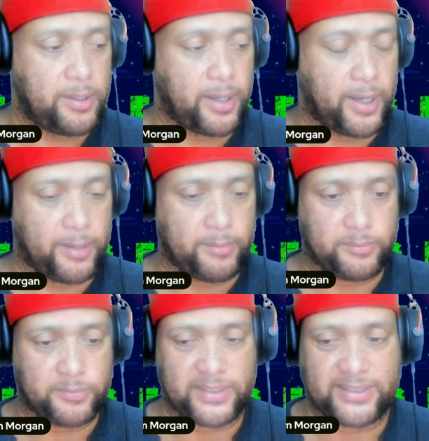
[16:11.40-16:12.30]

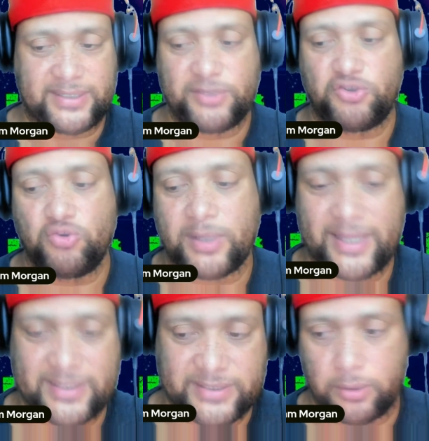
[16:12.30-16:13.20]
um to teach you a
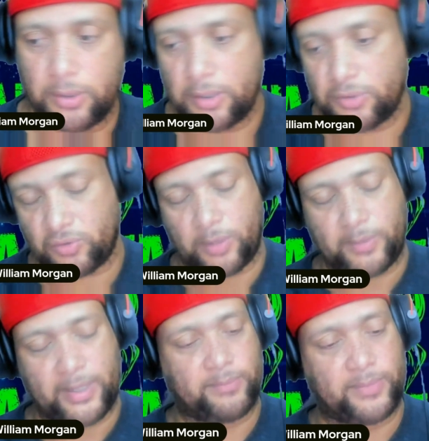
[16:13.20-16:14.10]
lesson.
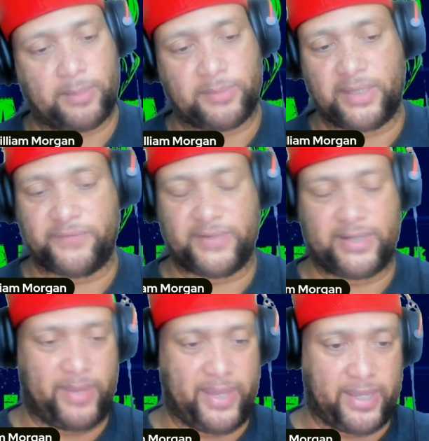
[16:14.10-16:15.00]
So I'm I'm loving
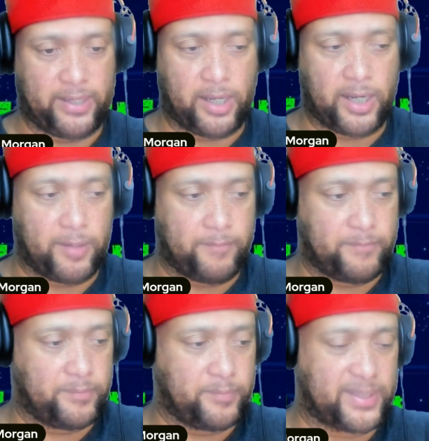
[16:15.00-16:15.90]
it, man.
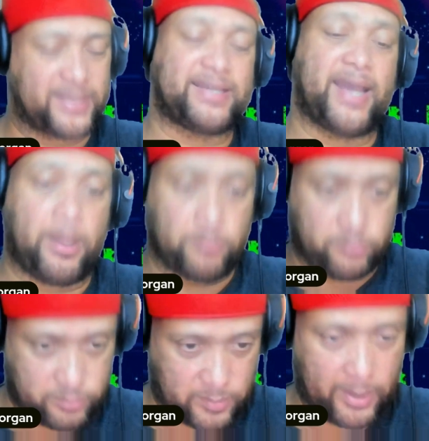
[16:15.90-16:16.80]
Um, but like I said,
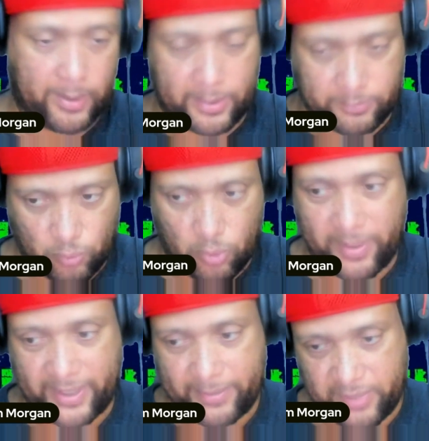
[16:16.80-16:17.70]
I'm I'm going
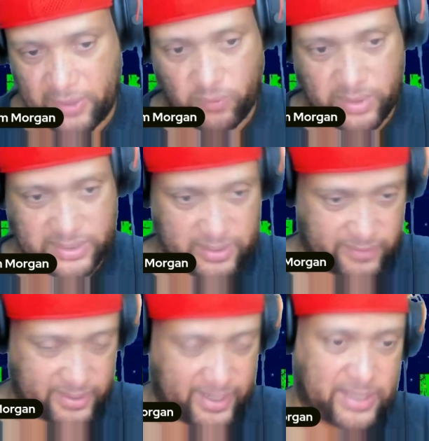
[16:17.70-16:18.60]
back and binge watching
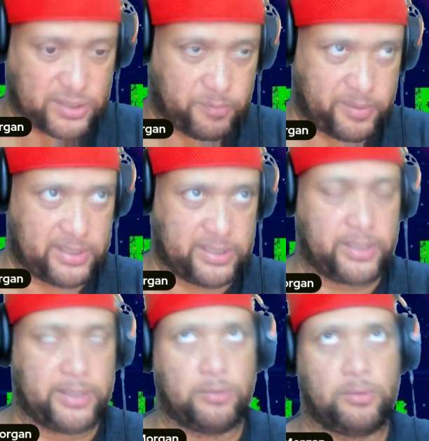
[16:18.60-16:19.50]
everything. I should be
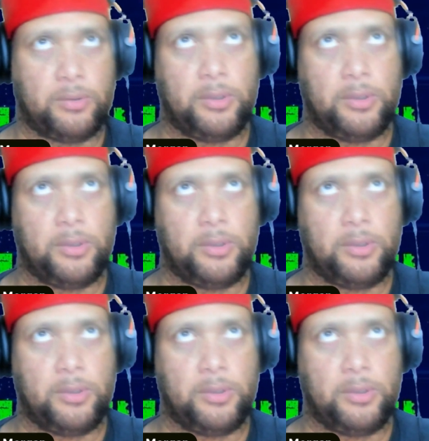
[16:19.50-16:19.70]
done